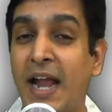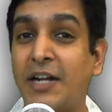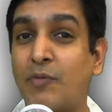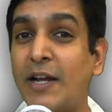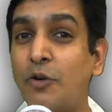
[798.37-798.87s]

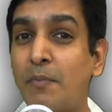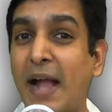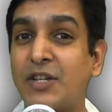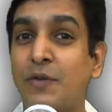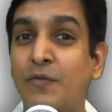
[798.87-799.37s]
and trying to
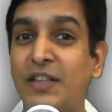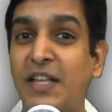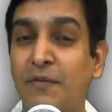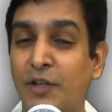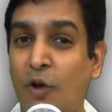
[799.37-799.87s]
match up
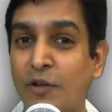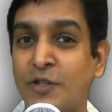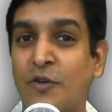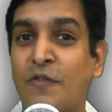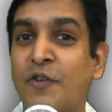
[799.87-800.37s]
with them with
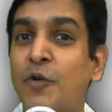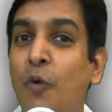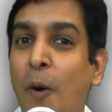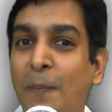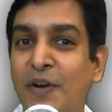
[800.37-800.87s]
all sort of
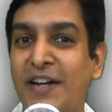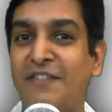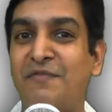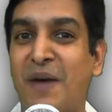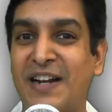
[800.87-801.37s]

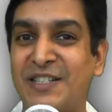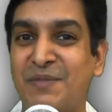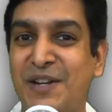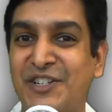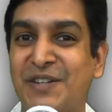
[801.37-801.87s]
cooperative
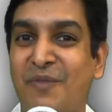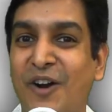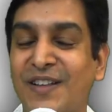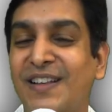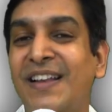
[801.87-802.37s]
participation
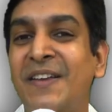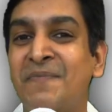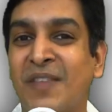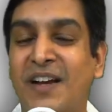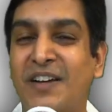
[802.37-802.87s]
model
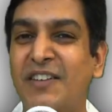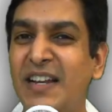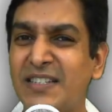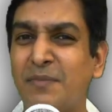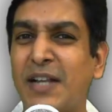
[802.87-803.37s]

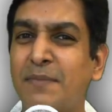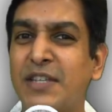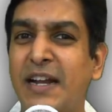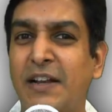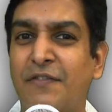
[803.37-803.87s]
really
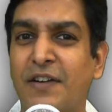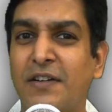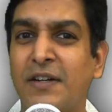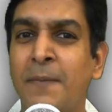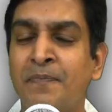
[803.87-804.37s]
sometimes get
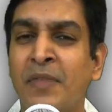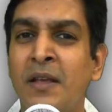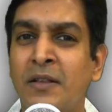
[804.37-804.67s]
difficult.